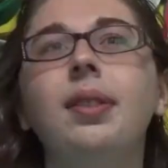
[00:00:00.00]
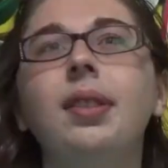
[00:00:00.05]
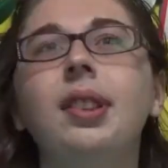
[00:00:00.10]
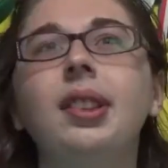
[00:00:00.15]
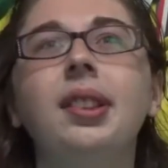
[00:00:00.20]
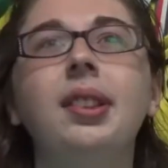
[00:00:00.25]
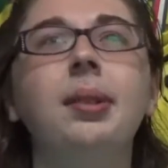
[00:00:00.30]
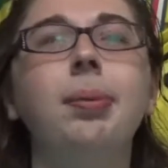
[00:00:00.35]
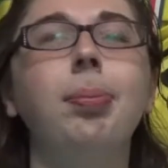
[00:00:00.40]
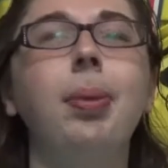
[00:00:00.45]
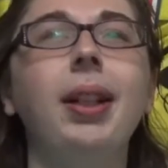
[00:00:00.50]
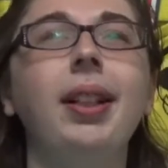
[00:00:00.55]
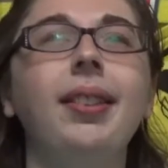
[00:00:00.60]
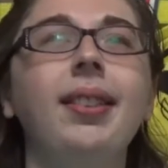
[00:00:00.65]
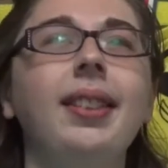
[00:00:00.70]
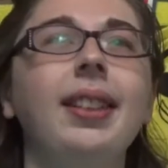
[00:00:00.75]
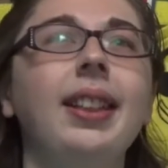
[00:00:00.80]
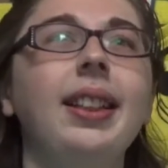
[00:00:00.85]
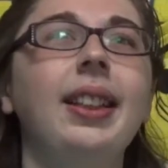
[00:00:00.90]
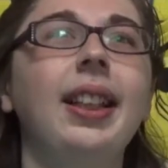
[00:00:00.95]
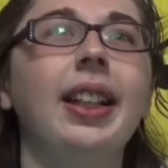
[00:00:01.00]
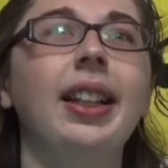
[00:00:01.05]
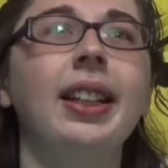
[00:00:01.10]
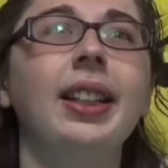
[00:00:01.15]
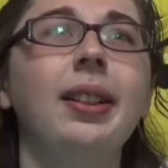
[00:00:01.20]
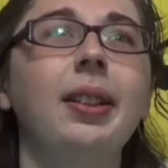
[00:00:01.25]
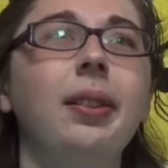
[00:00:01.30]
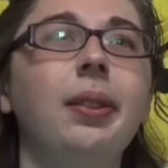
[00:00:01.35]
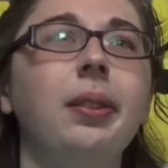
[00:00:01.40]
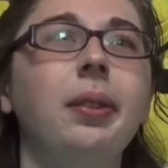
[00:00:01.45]
This is basically,
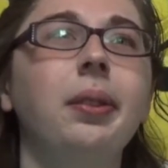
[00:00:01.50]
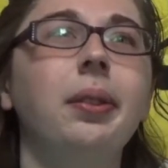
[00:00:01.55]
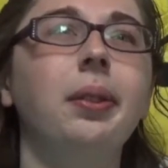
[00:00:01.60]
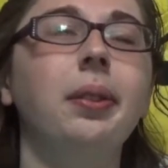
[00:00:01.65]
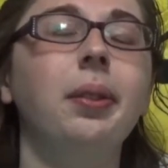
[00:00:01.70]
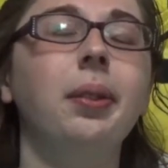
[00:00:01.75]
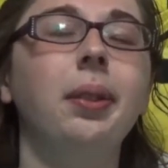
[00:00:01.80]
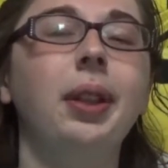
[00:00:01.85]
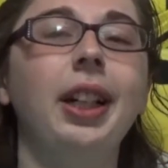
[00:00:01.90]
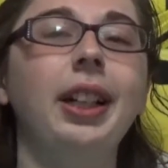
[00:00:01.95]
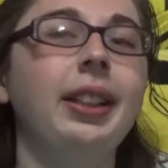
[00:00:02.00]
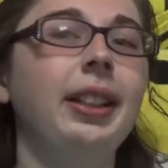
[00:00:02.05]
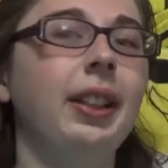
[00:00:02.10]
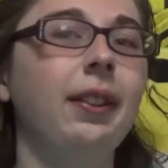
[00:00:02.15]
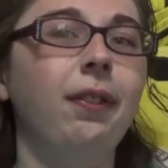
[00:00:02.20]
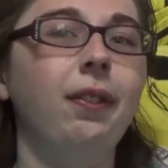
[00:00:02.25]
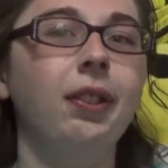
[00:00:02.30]
like, what I did